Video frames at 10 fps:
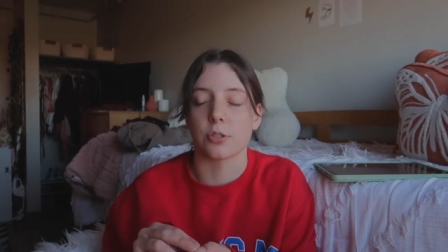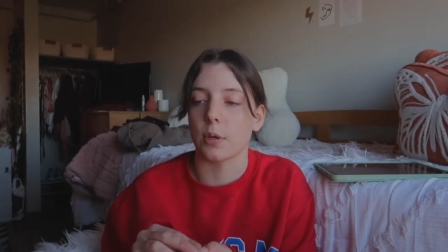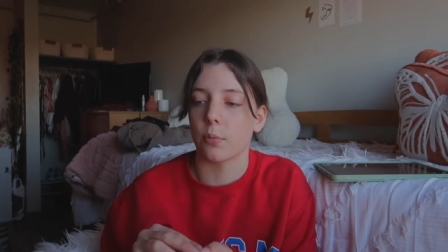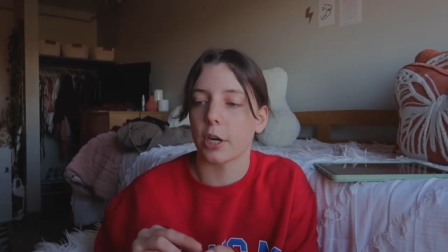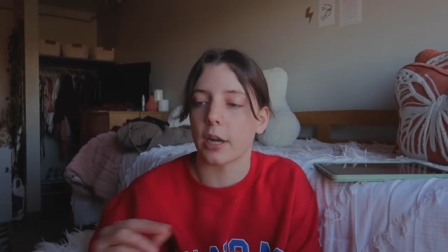doing
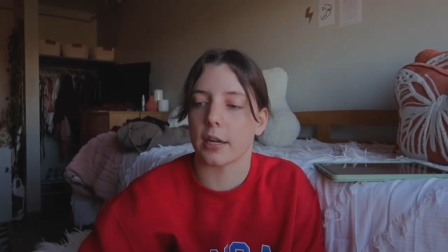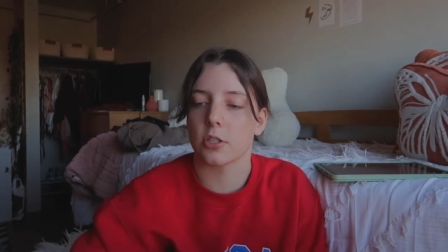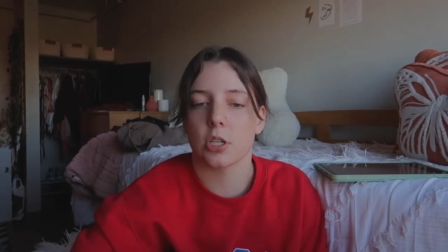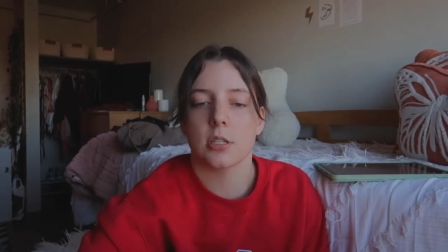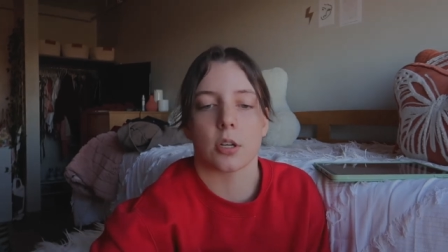work i
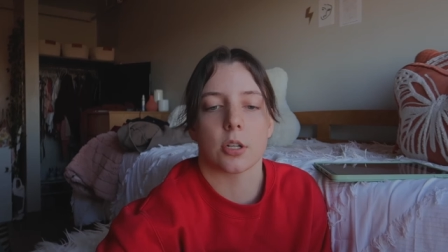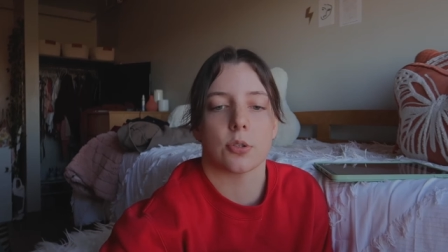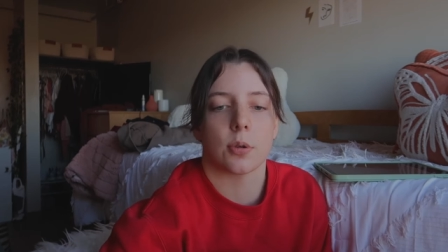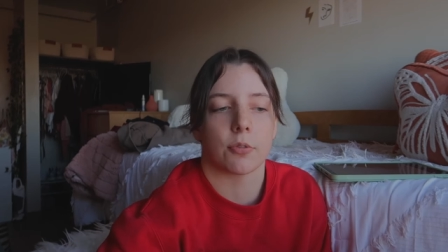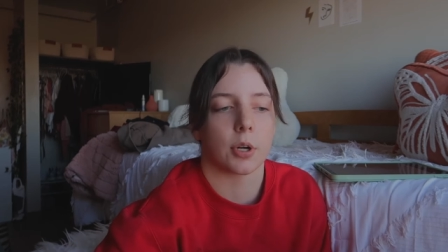actually started
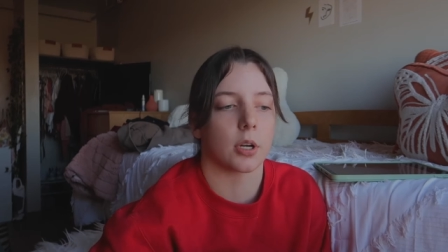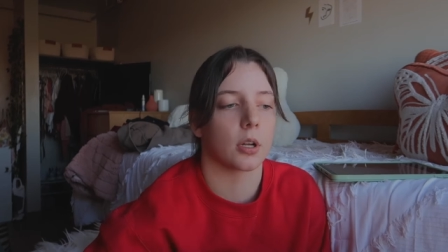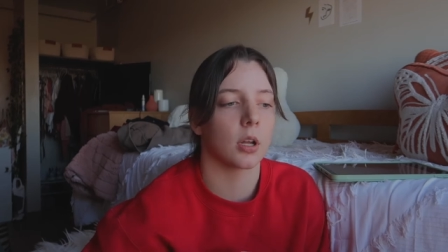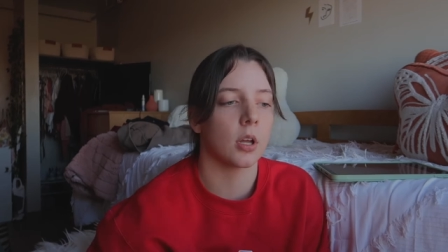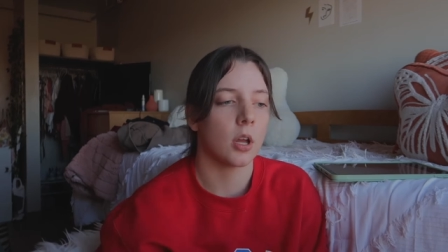doing work
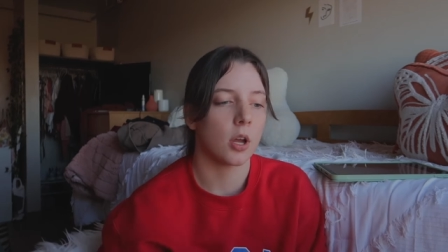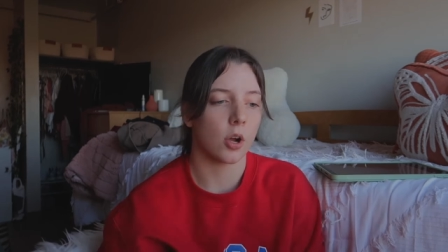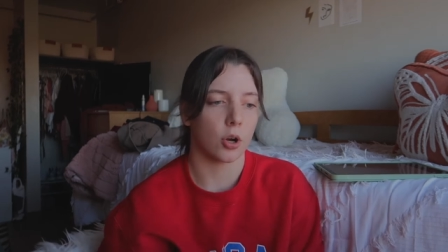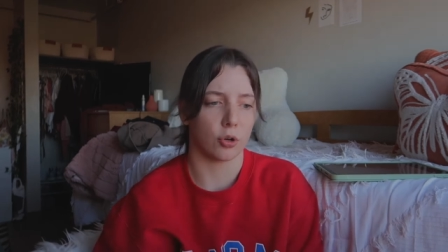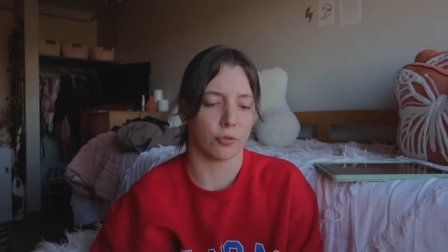
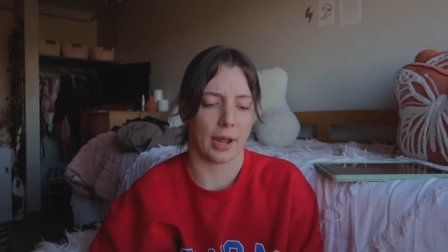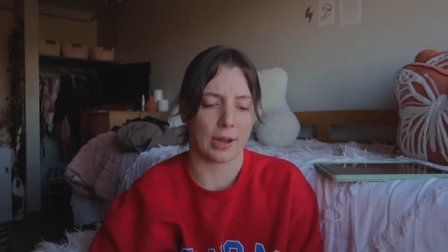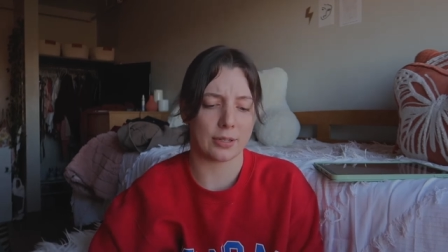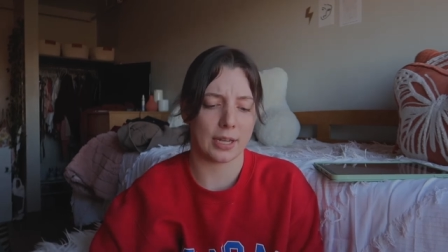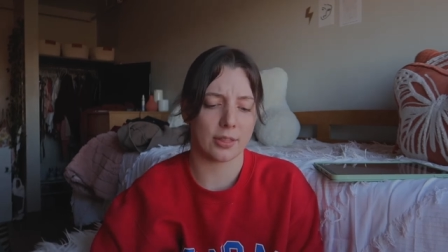
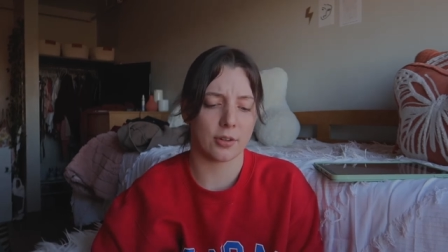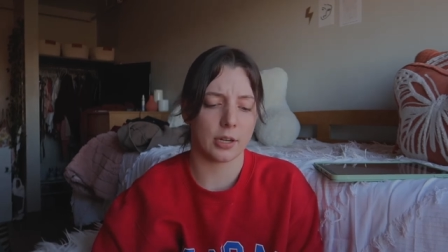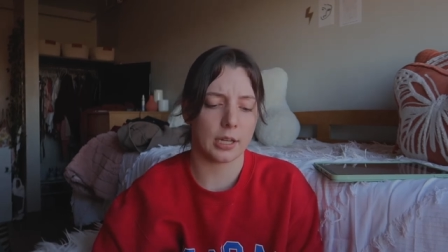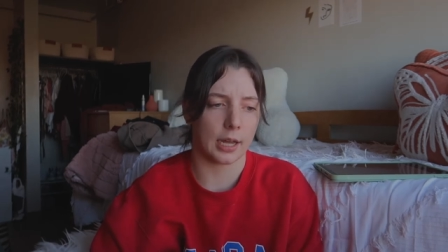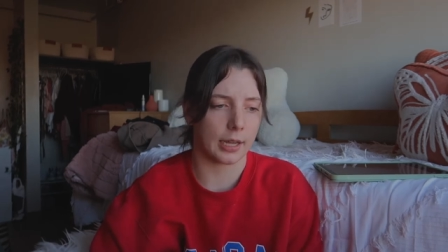around 9:30.